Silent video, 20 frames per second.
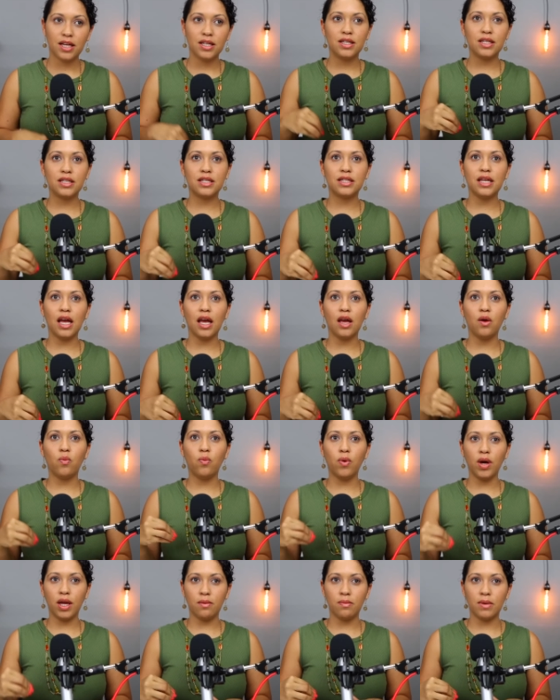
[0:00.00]
to say,
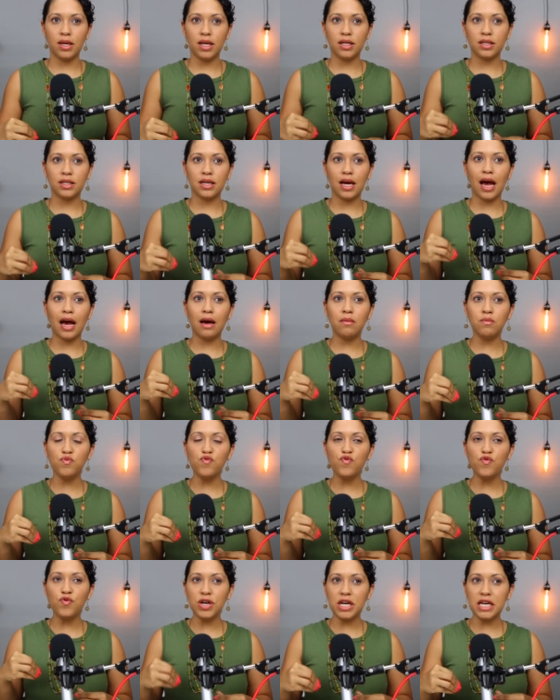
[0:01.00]
wait a minute,
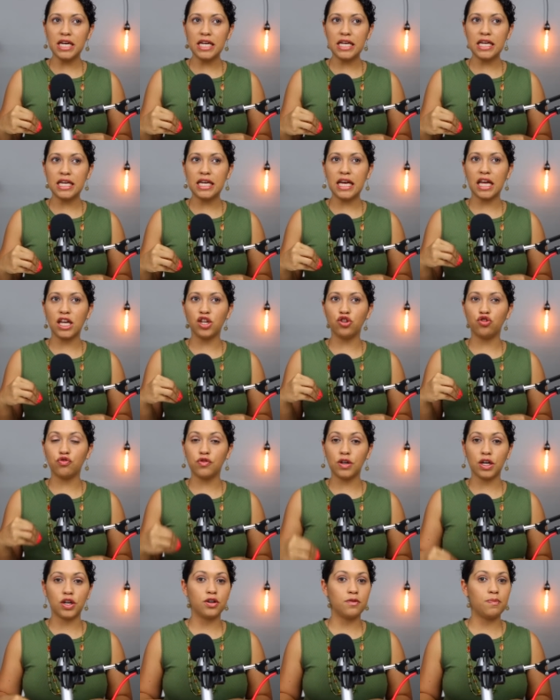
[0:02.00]
I'm really getting
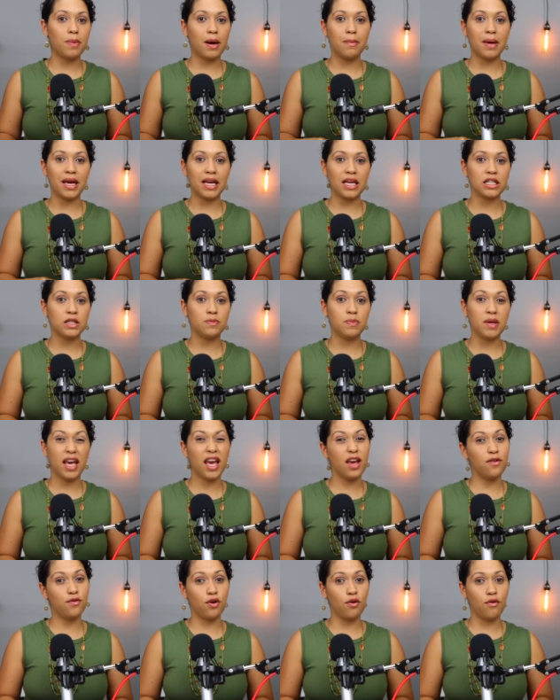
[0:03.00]
triggered by my kids'
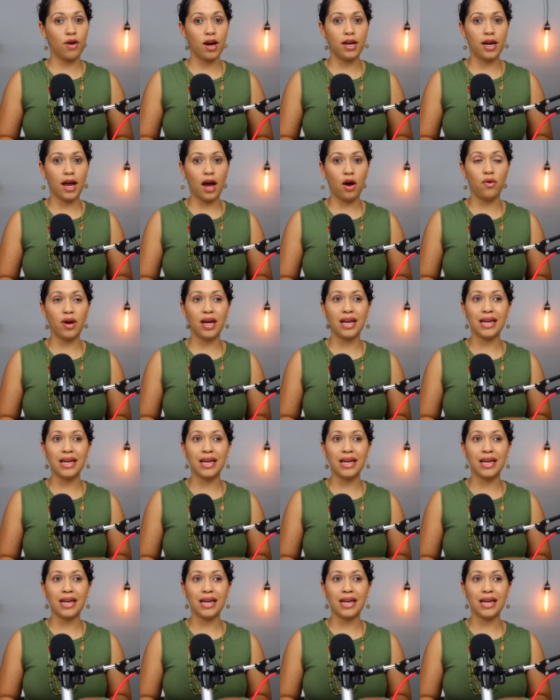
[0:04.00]
behavior right now